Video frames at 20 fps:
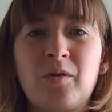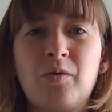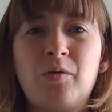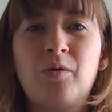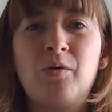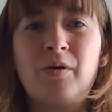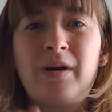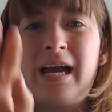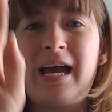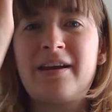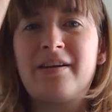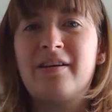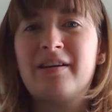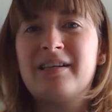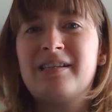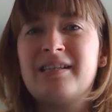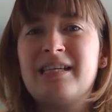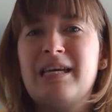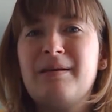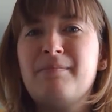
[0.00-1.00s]
Or can I
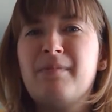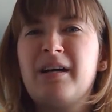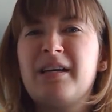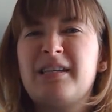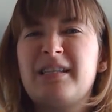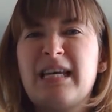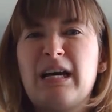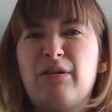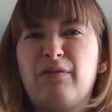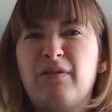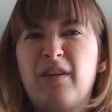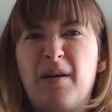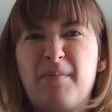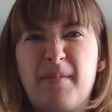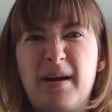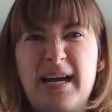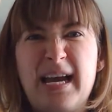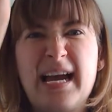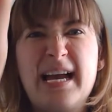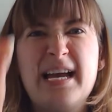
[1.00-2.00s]
see myself, like
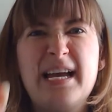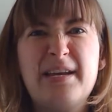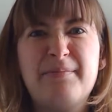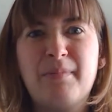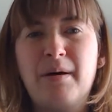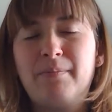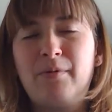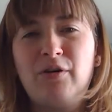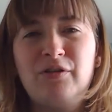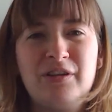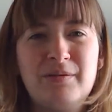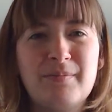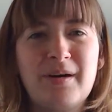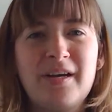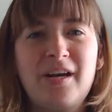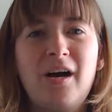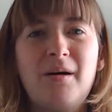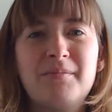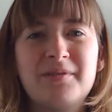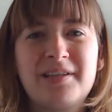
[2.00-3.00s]
my head, my body,
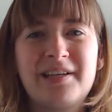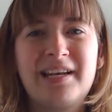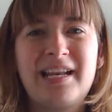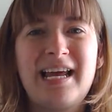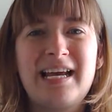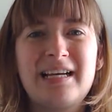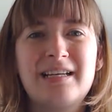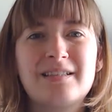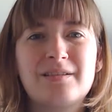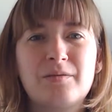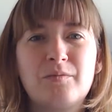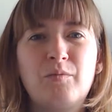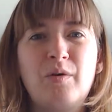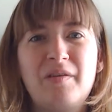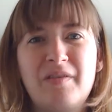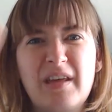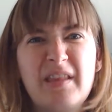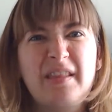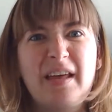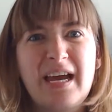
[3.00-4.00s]
my arms and legs
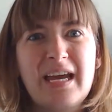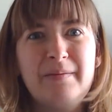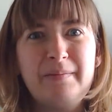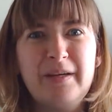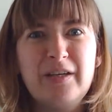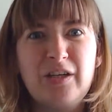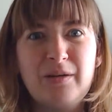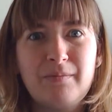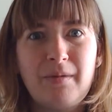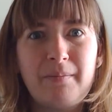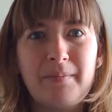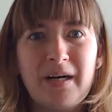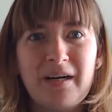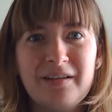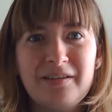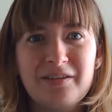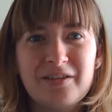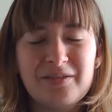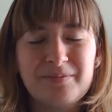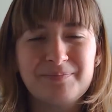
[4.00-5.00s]
within that image in my
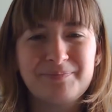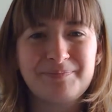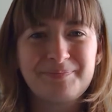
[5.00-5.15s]
mind?